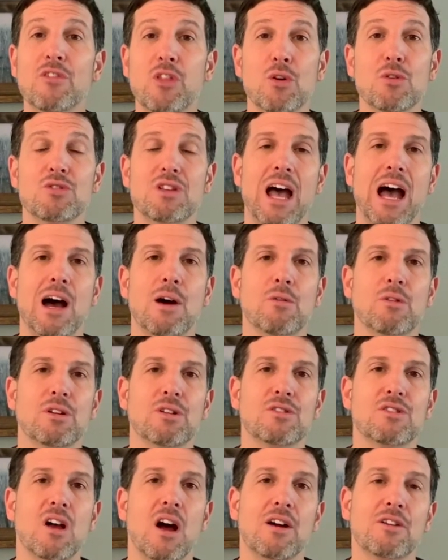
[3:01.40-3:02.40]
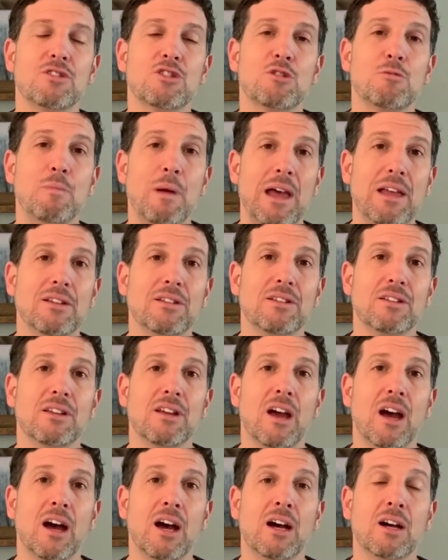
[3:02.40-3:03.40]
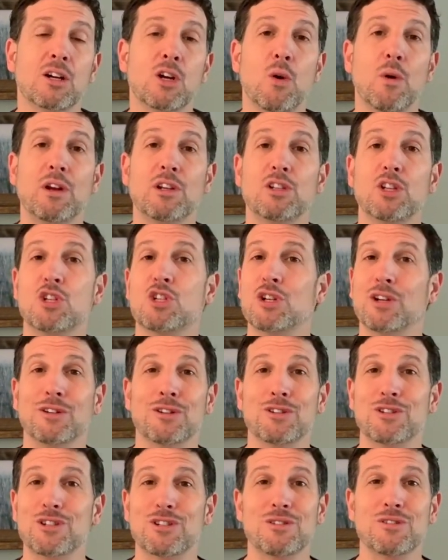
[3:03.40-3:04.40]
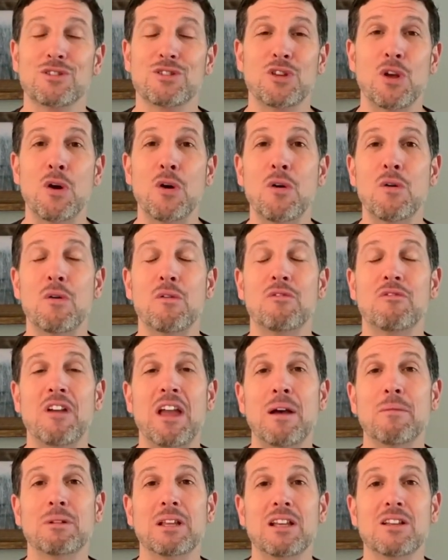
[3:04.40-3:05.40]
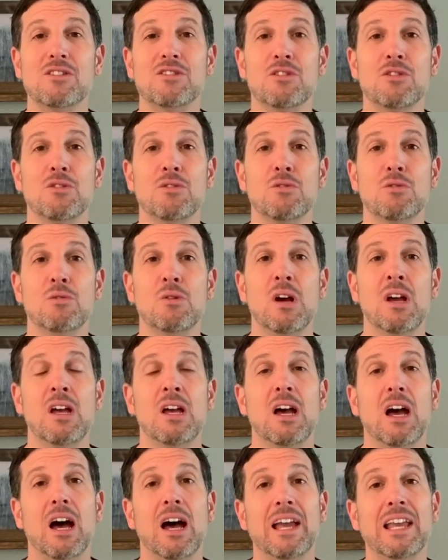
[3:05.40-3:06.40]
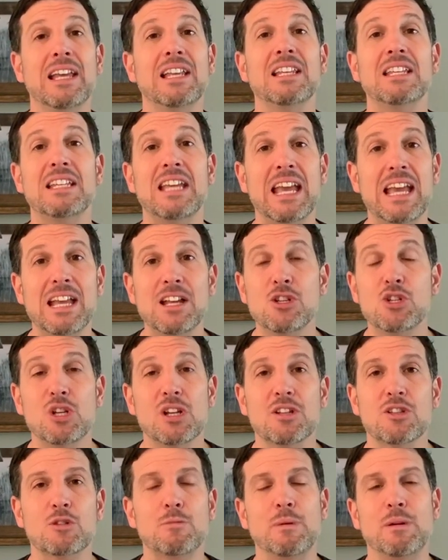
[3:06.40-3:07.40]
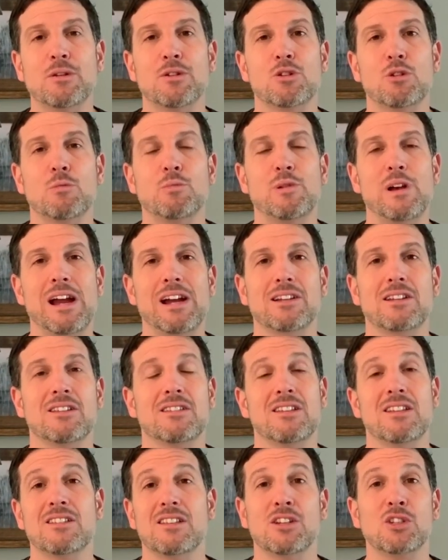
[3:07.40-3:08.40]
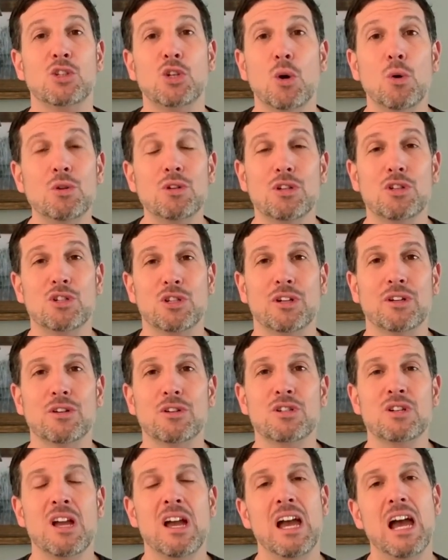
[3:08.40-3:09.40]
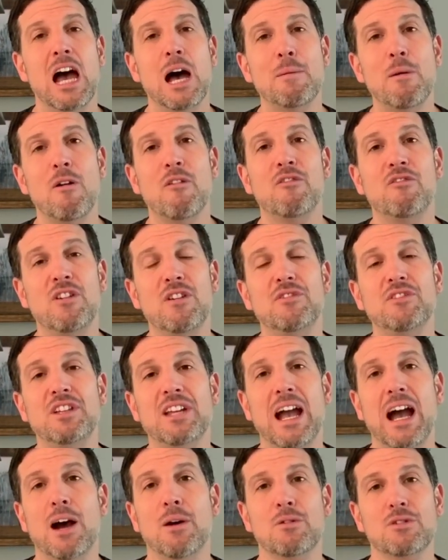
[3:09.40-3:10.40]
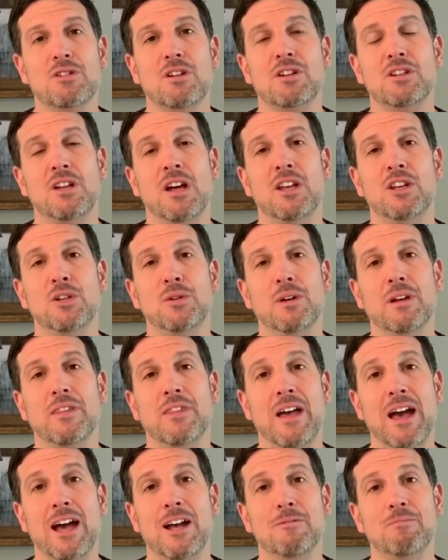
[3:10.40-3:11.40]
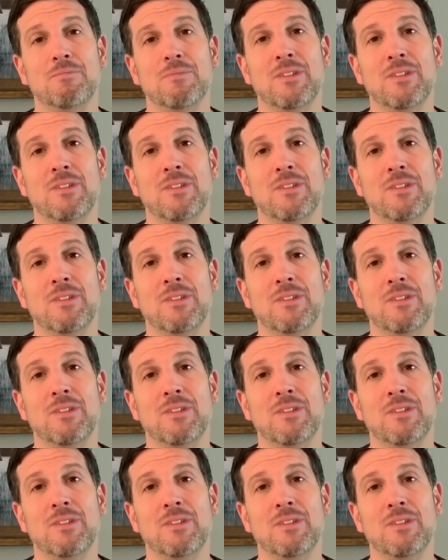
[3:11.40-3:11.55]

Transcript: those hours are spent going to church. So families who engage in spiritual practices and go to church, about 50 hours are done doing that.